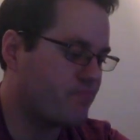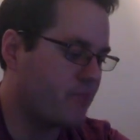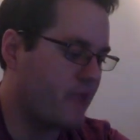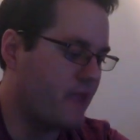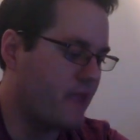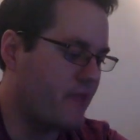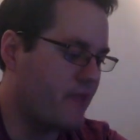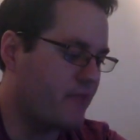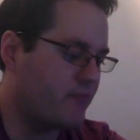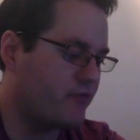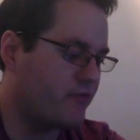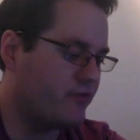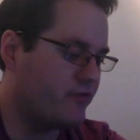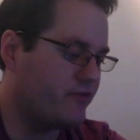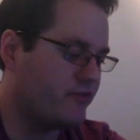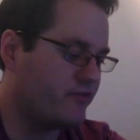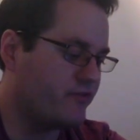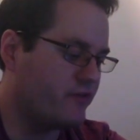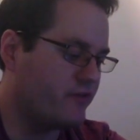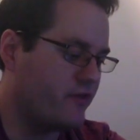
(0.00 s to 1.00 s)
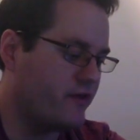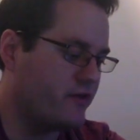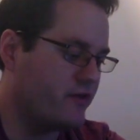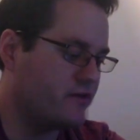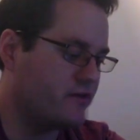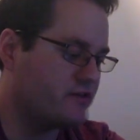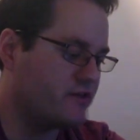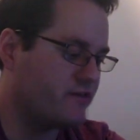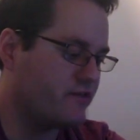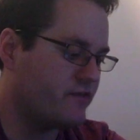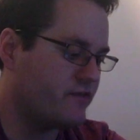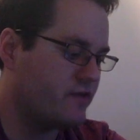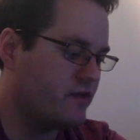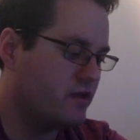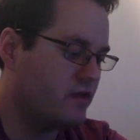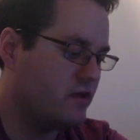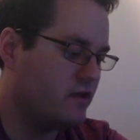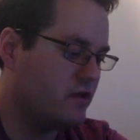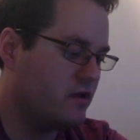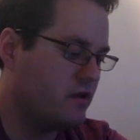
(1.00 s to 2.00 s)
and the princes and all that good stuff.
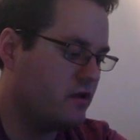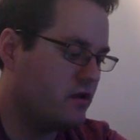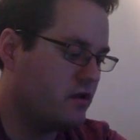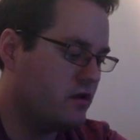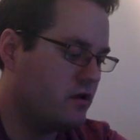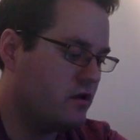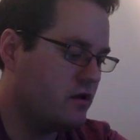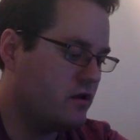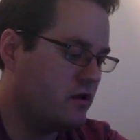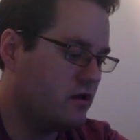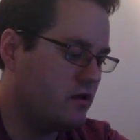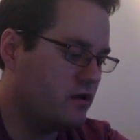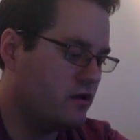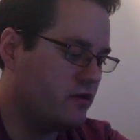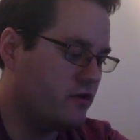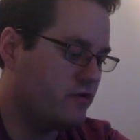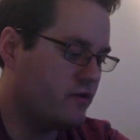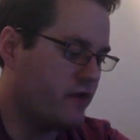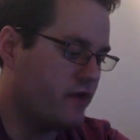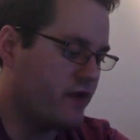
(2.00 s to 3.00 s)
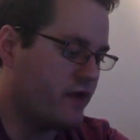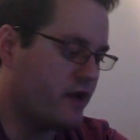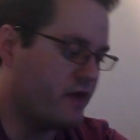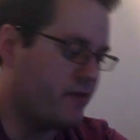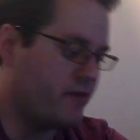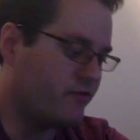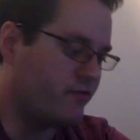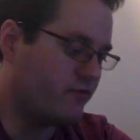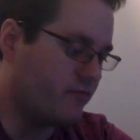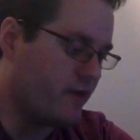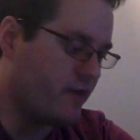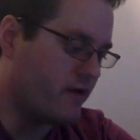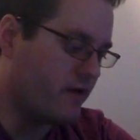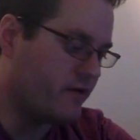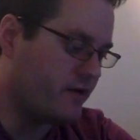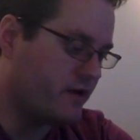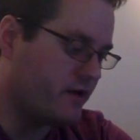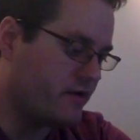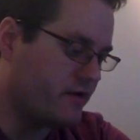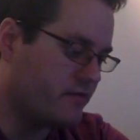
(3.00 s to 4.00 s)
So hang on, I'm going to zoom out
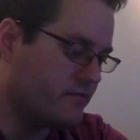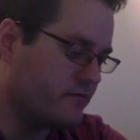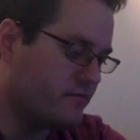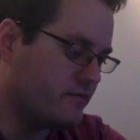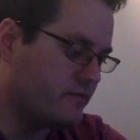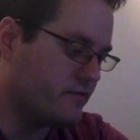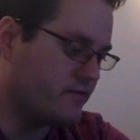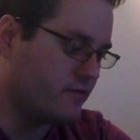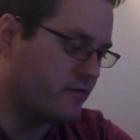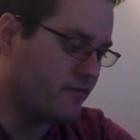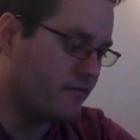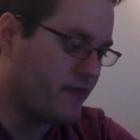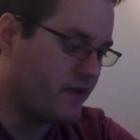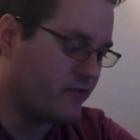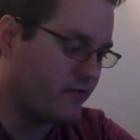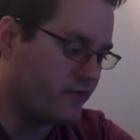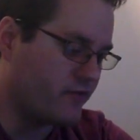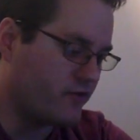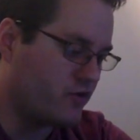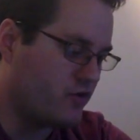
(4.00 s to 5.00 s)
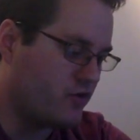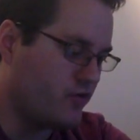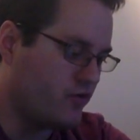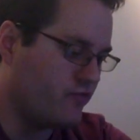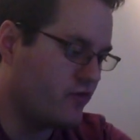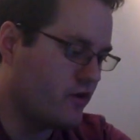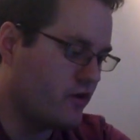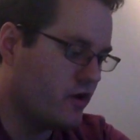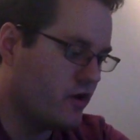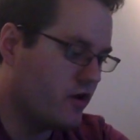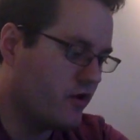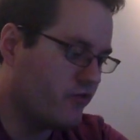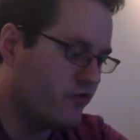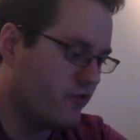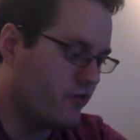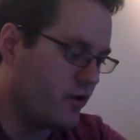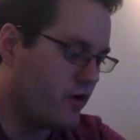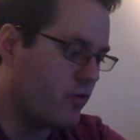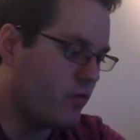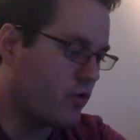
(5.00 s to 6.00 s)
again. The panels are huge.
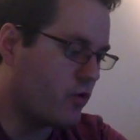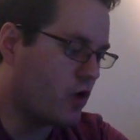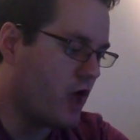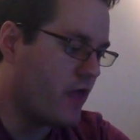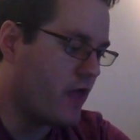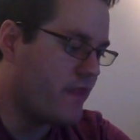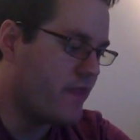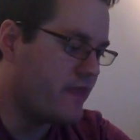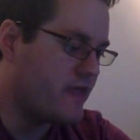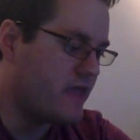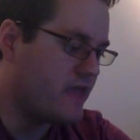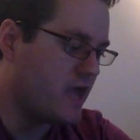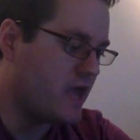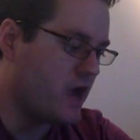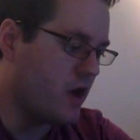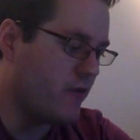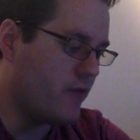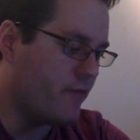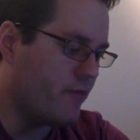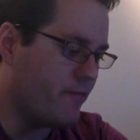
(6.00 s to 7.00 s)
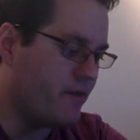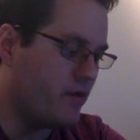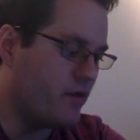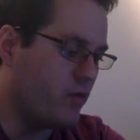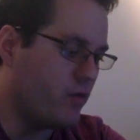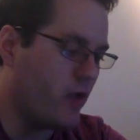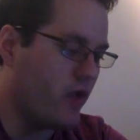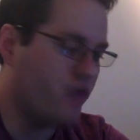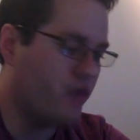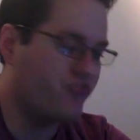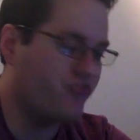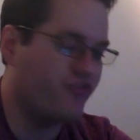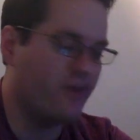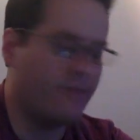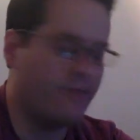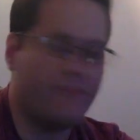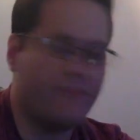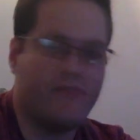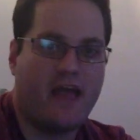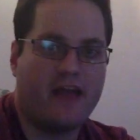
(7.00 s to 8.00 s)
So we're on the big whale
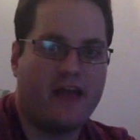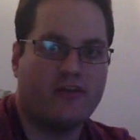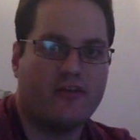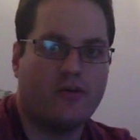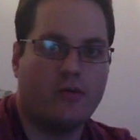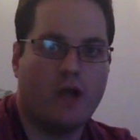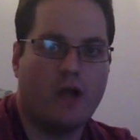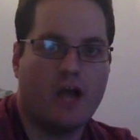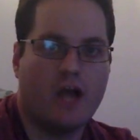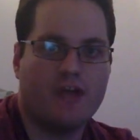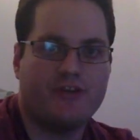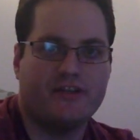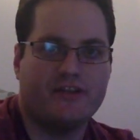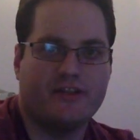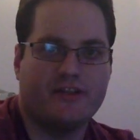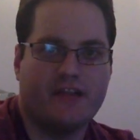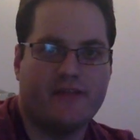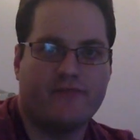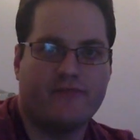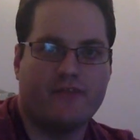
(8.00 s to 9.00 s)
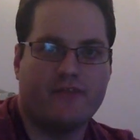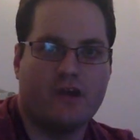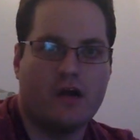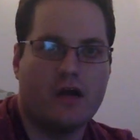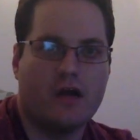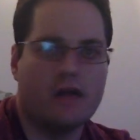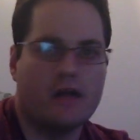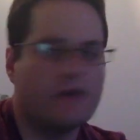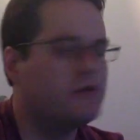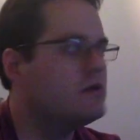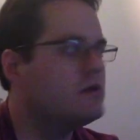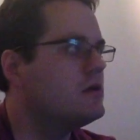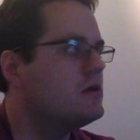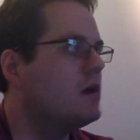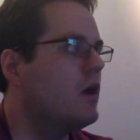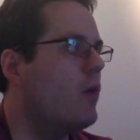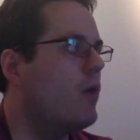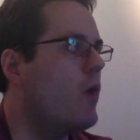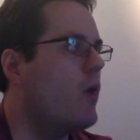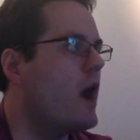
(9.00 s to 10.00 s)
ship that Togashi left on
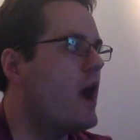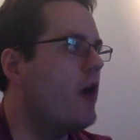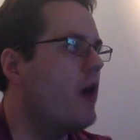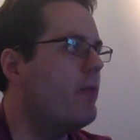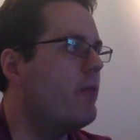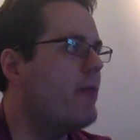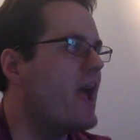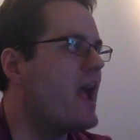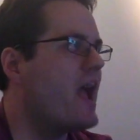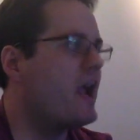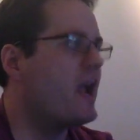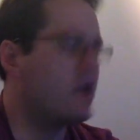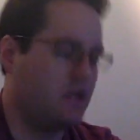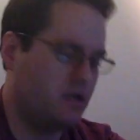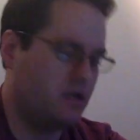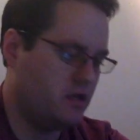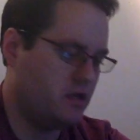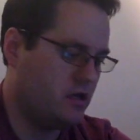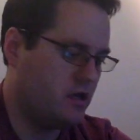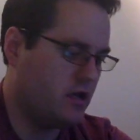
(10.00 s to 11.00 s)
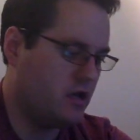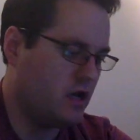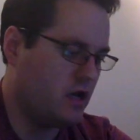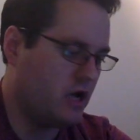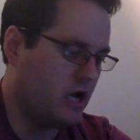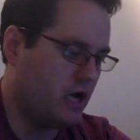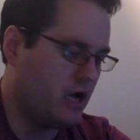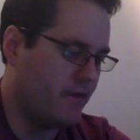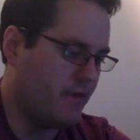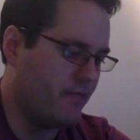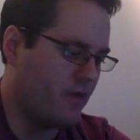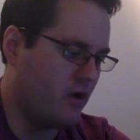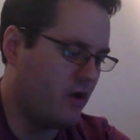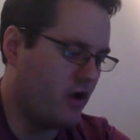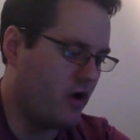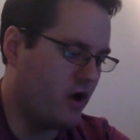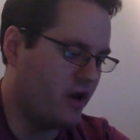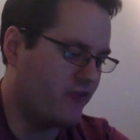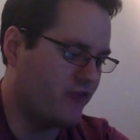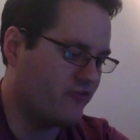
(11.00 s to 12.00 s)
a while back.
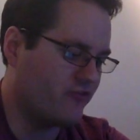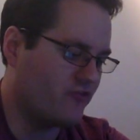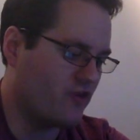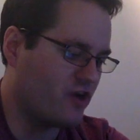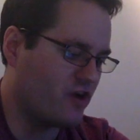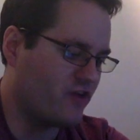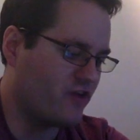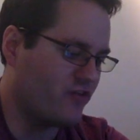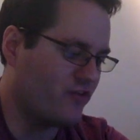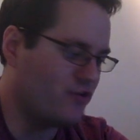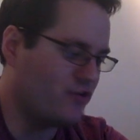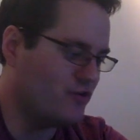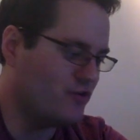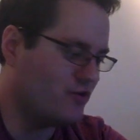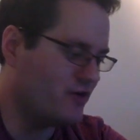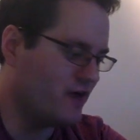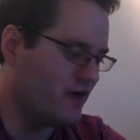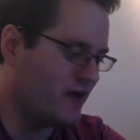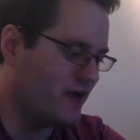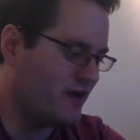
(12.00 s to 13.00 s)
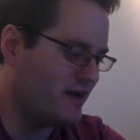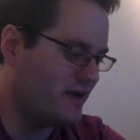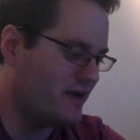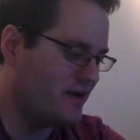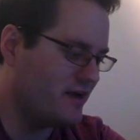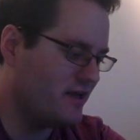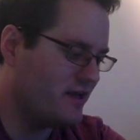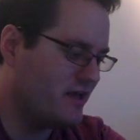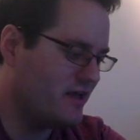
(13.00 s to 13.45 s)
On its journey to the new continent,